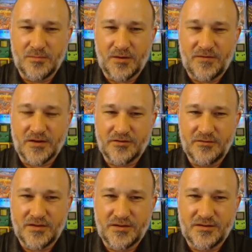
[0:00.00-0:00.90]
faction
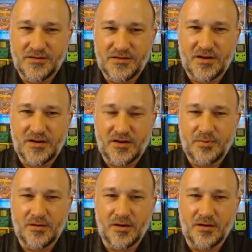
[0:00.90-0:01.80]
events set up
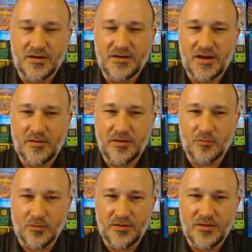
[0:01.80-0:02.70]
and how I
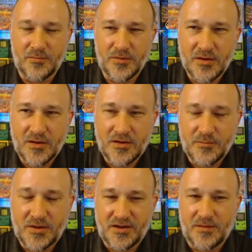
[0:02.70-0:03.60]
run them,
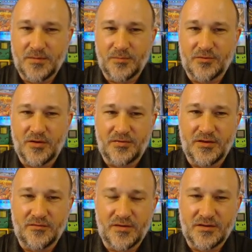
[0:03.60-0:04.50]
maintain them throughout the
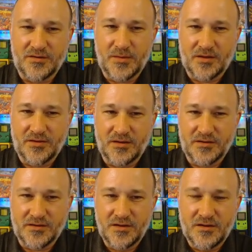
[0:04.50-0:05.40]
event to make
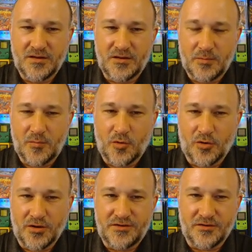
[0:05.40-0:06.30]
things a little bit more
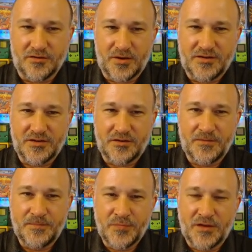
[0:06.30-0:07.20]
easier on myself.
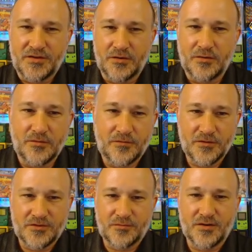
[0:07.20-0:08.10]
So
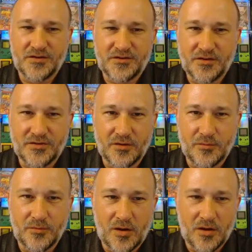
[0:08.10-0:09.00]
first we're going to start
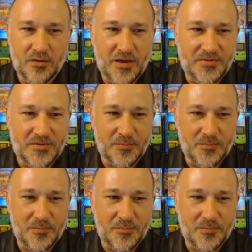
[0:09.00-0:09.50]
though at the